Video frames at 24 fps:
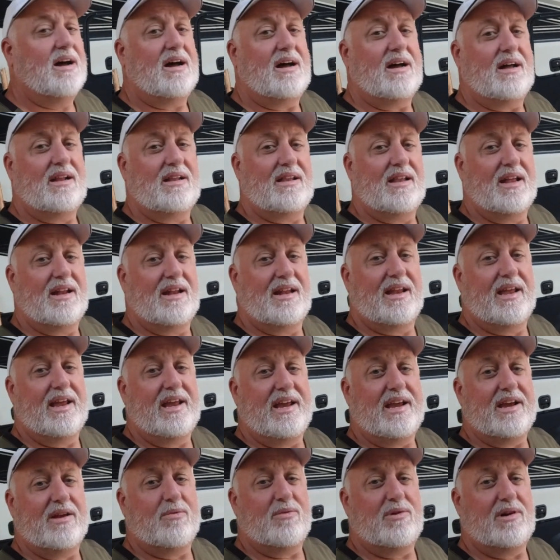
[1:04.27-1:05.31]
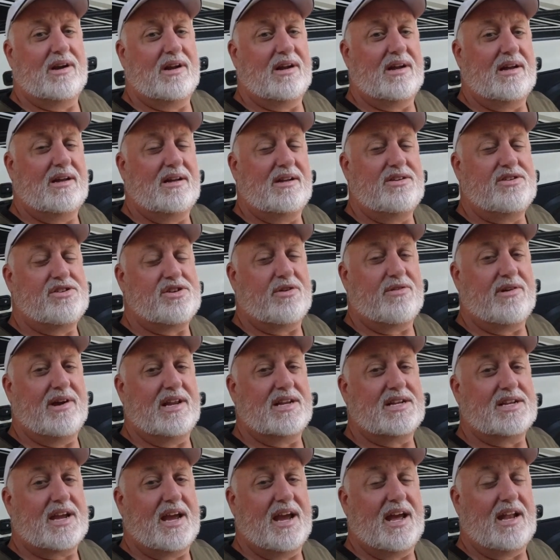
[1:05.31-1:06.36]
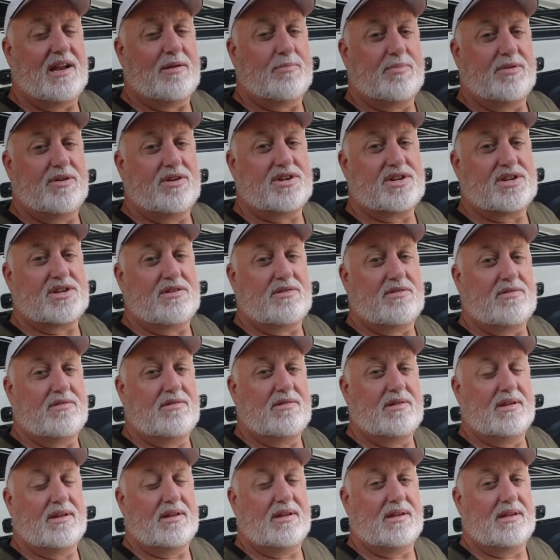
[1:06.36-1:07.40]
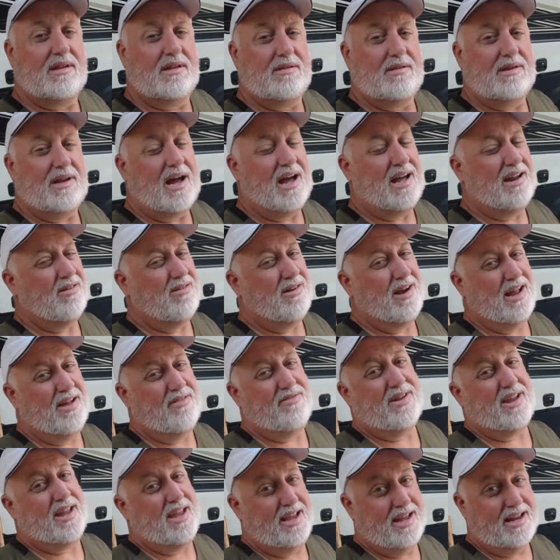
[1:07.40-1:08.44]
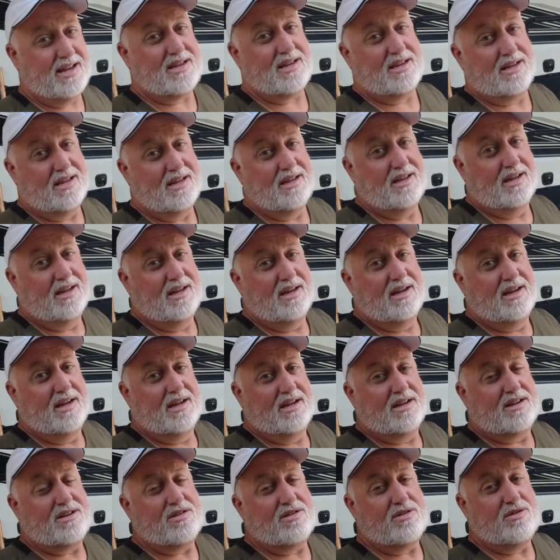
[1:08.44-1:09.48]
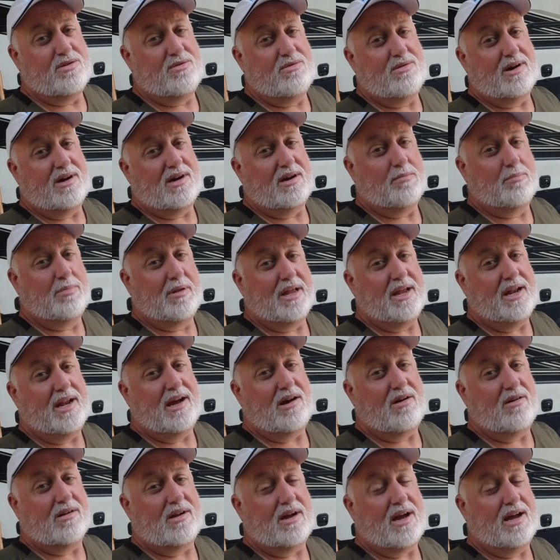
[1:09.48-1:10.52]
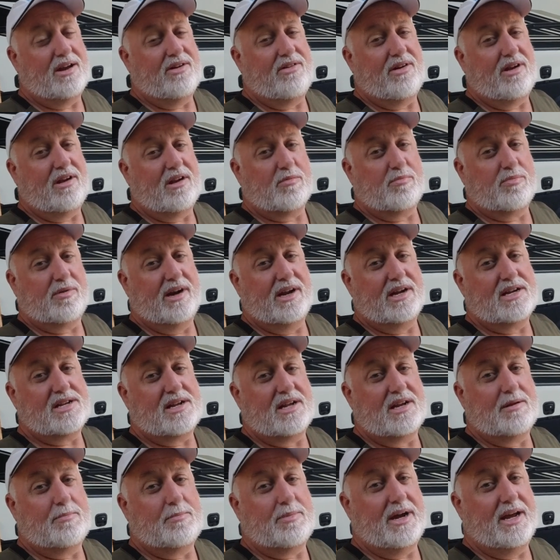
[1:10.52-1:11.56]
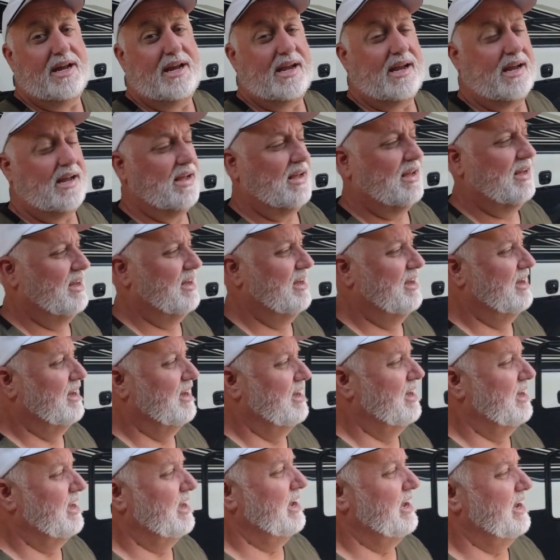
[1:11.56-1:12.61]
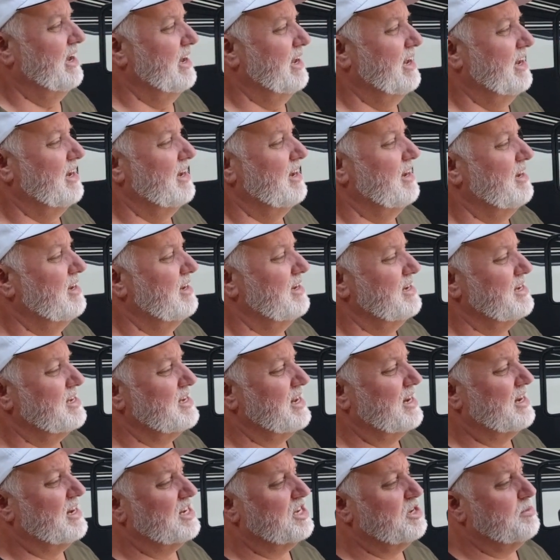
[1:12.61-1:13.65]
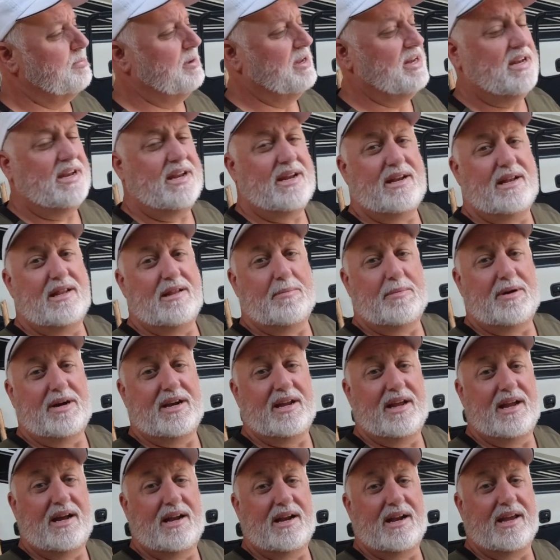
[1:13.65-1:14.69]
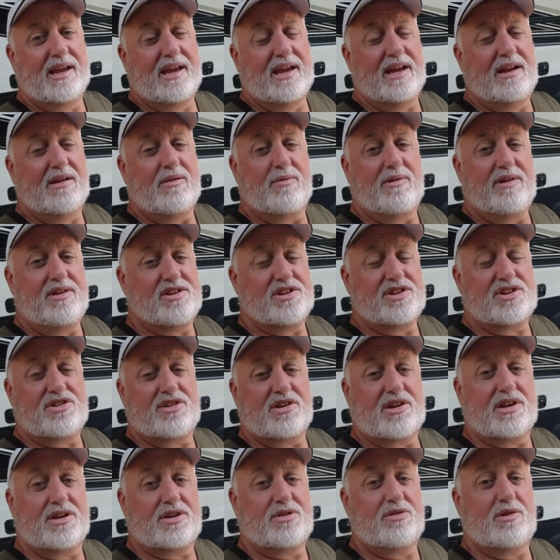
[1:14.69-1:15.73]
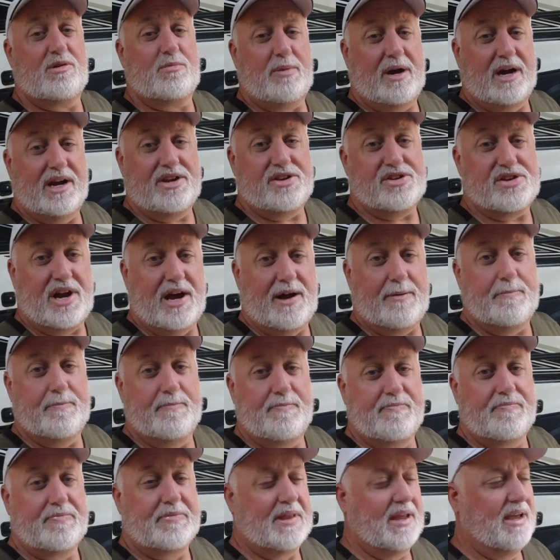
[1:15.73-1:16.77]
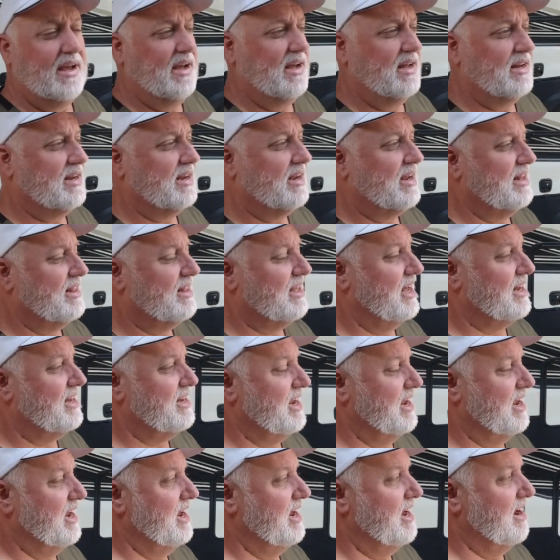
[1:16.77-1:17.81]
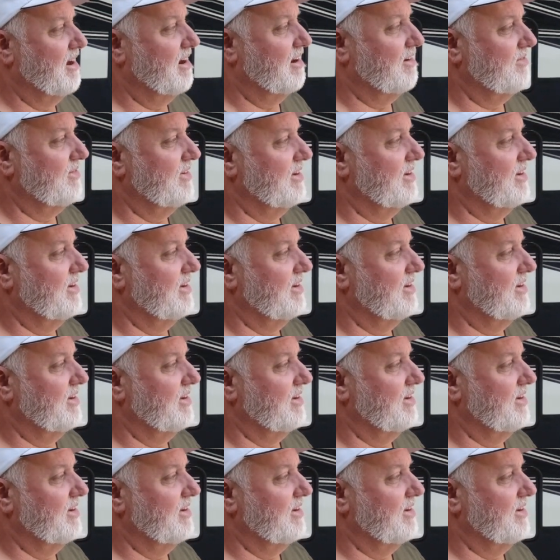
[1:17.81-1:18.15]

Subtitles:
little leak in one of Joanne's calipers, so I don't have a kit to bleed out hydraulic brakes on a bike, and instead of spending the money on a kit, we just took it to a bike shop to get that taken care of.